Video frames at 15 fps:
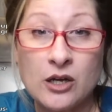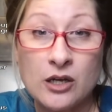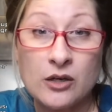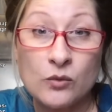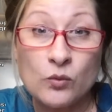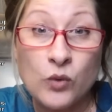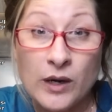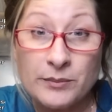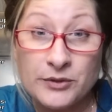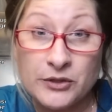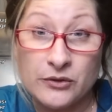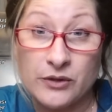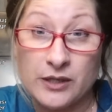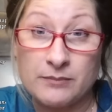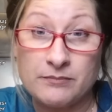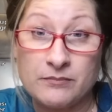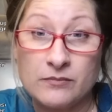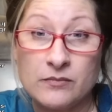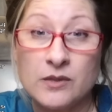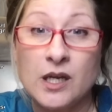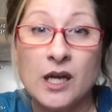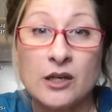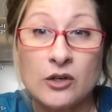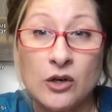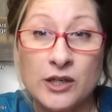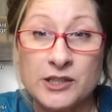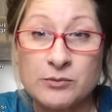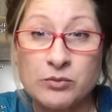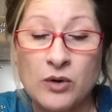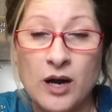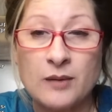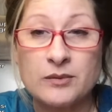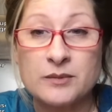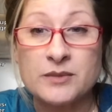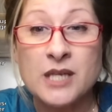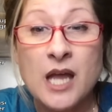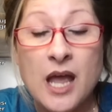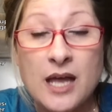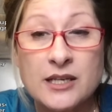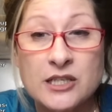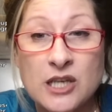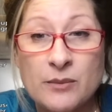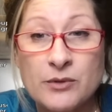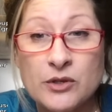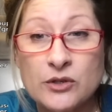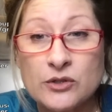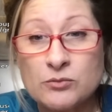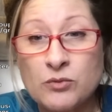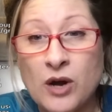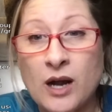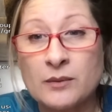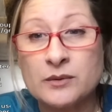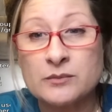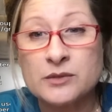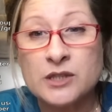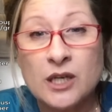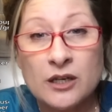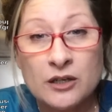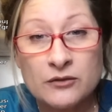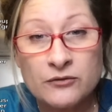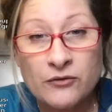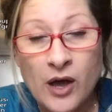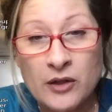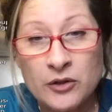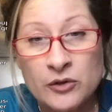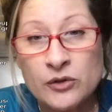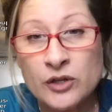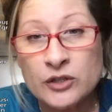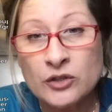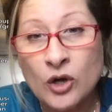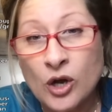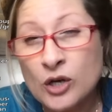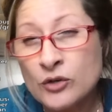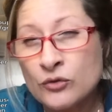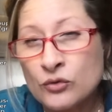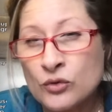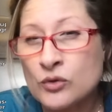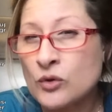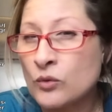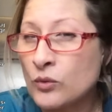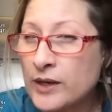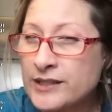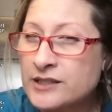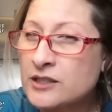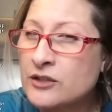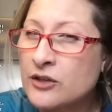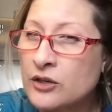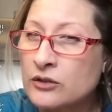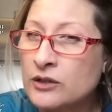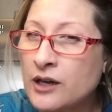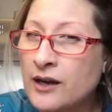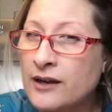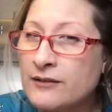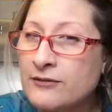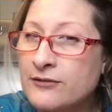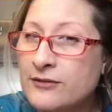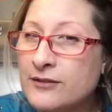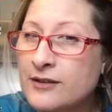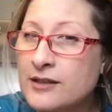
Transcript: rupture them and cause problems. And some of those problems could follow the dog through the rest of their life.